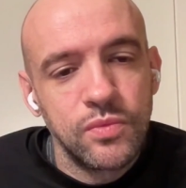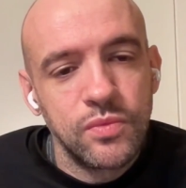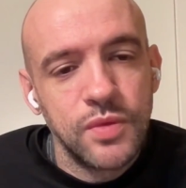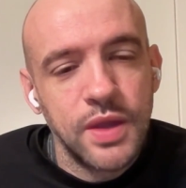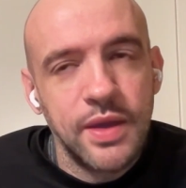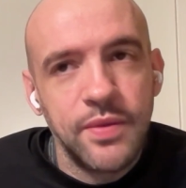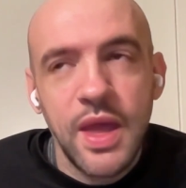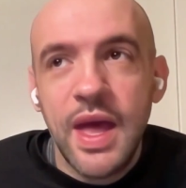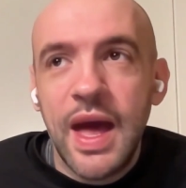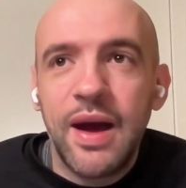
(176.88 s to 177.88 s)
Yeah.
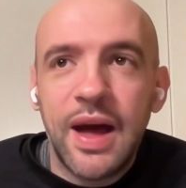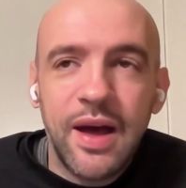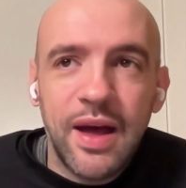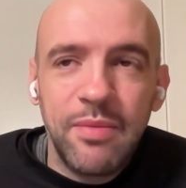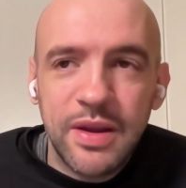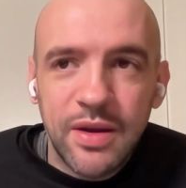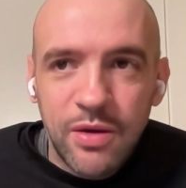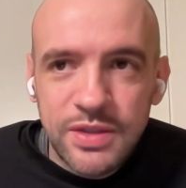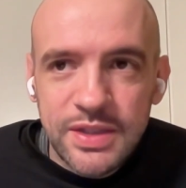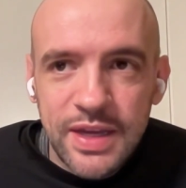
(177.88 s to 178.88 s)
I mean, I
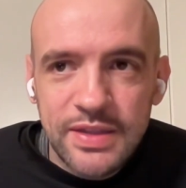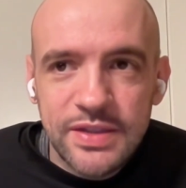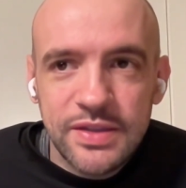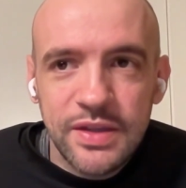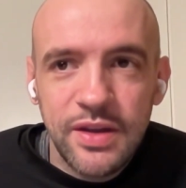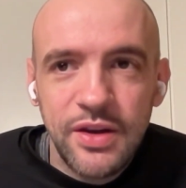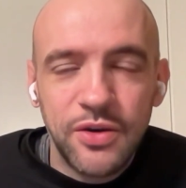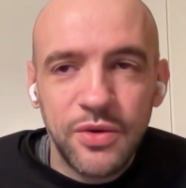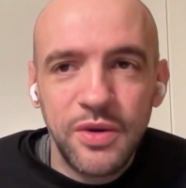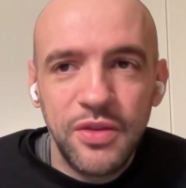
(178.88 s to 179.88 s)
would say it's not
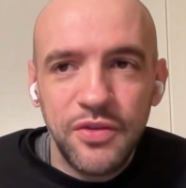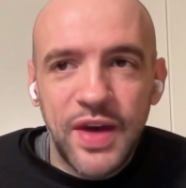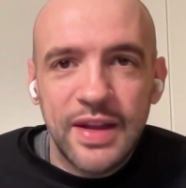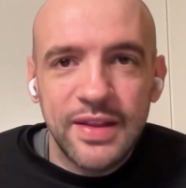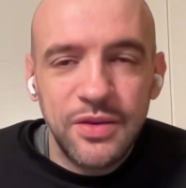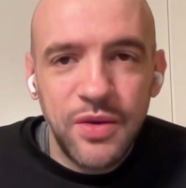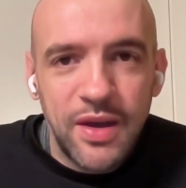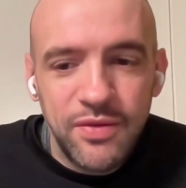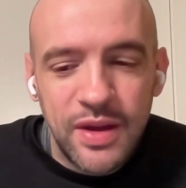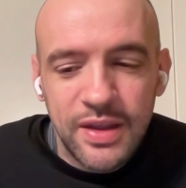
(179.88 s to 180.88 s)
only the fact that you
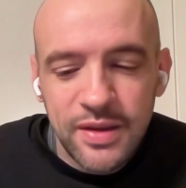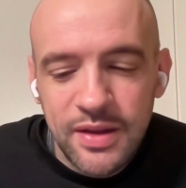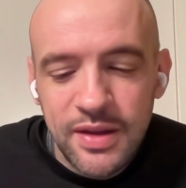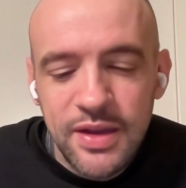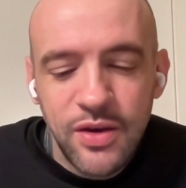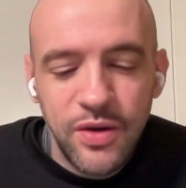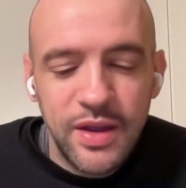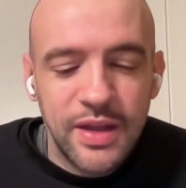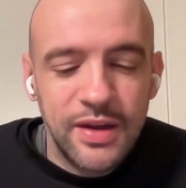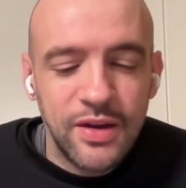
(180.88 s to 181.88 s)
have like
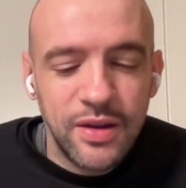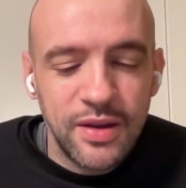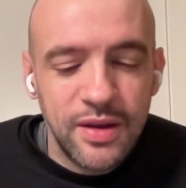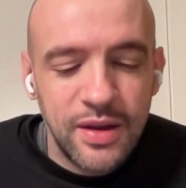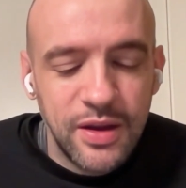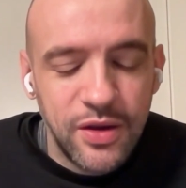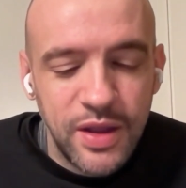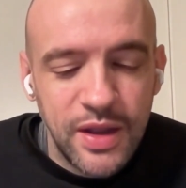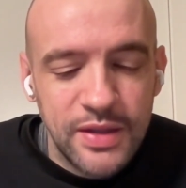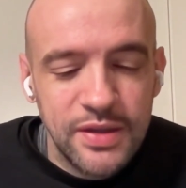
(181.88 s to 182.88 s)
decoding and
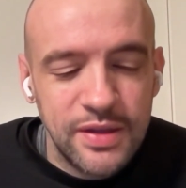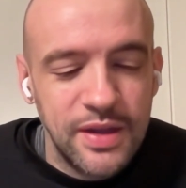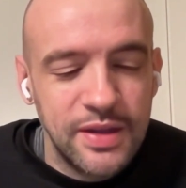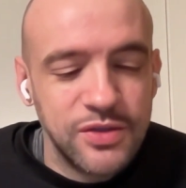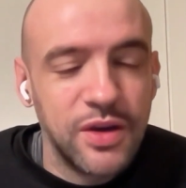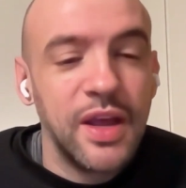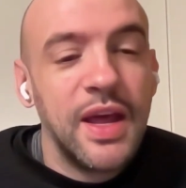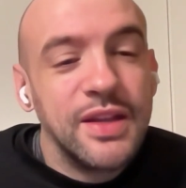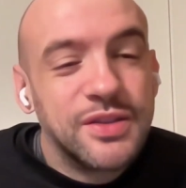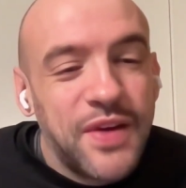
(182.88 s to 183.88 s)
encoding and so on,
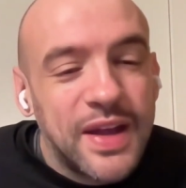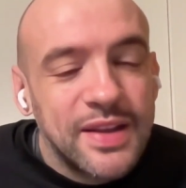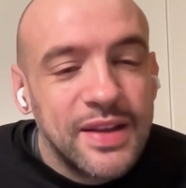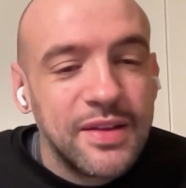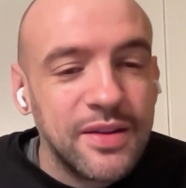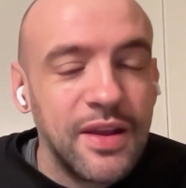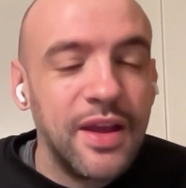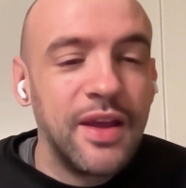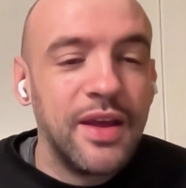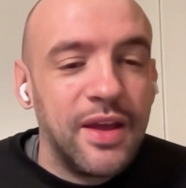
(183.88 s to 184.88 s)
it's the fact that
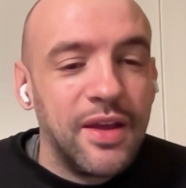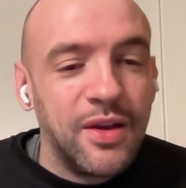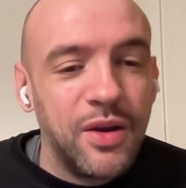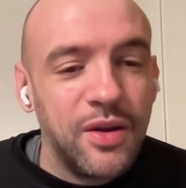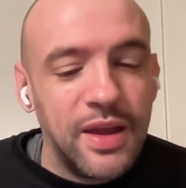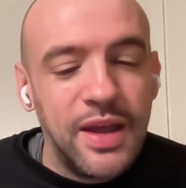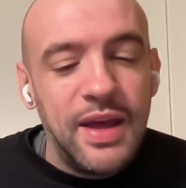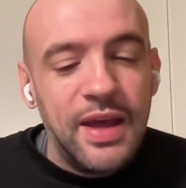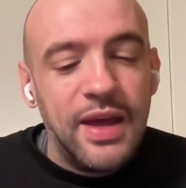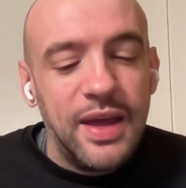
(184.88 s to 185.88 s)

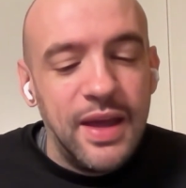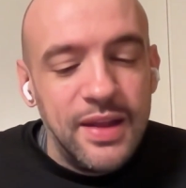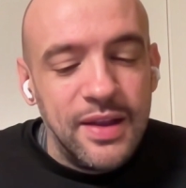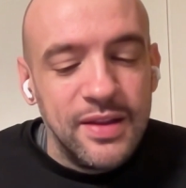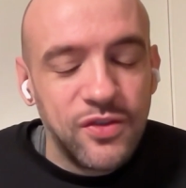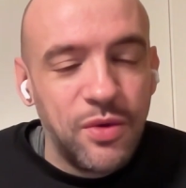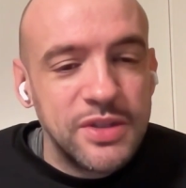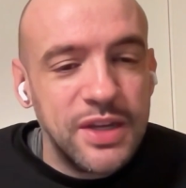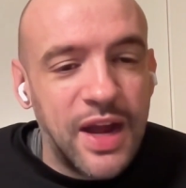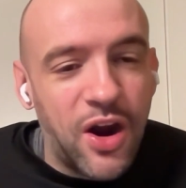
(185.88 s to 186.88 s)
it's so
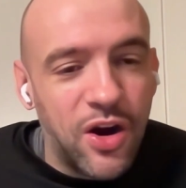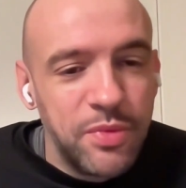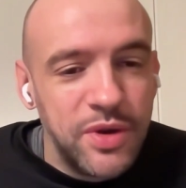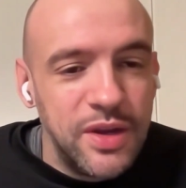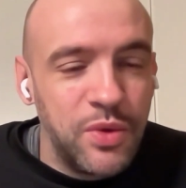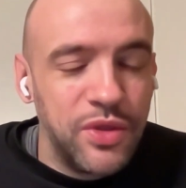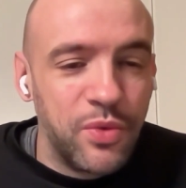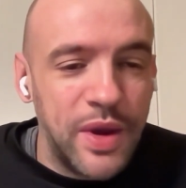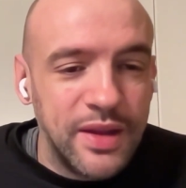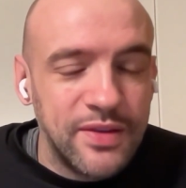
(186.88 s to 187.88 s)
much in harmony with the
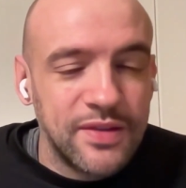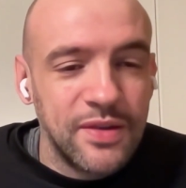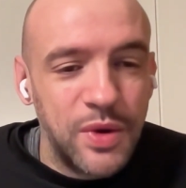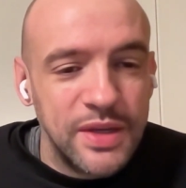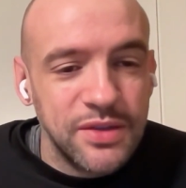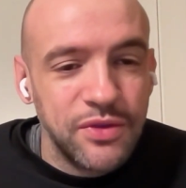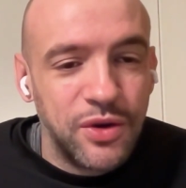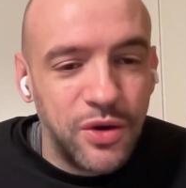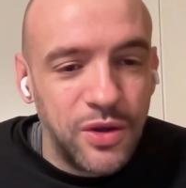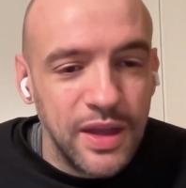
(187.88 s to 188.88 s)
rest of the
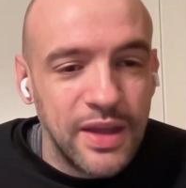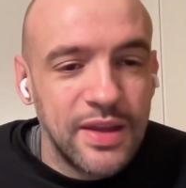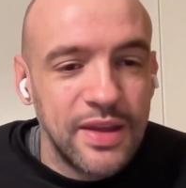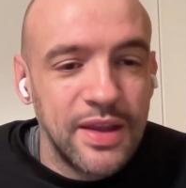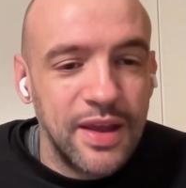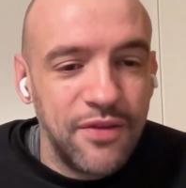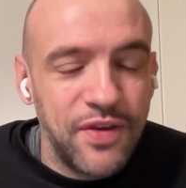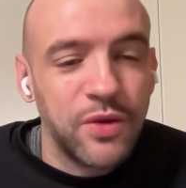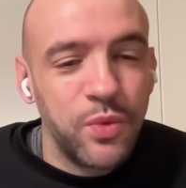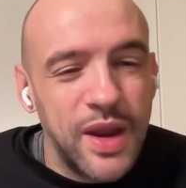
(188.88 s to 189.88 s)
whole like
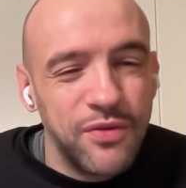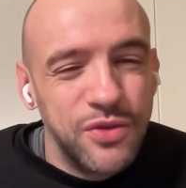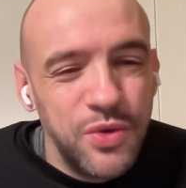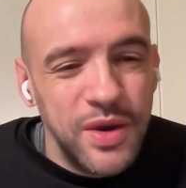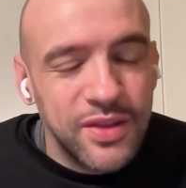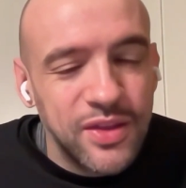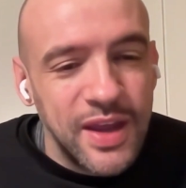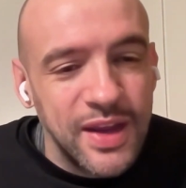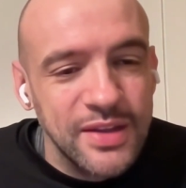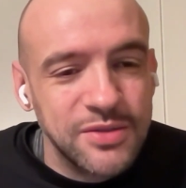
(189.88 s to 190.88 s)
Effect way of doing
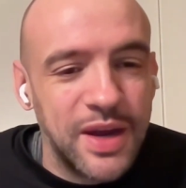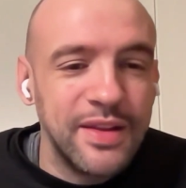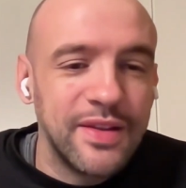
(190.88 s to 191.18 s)
things, right?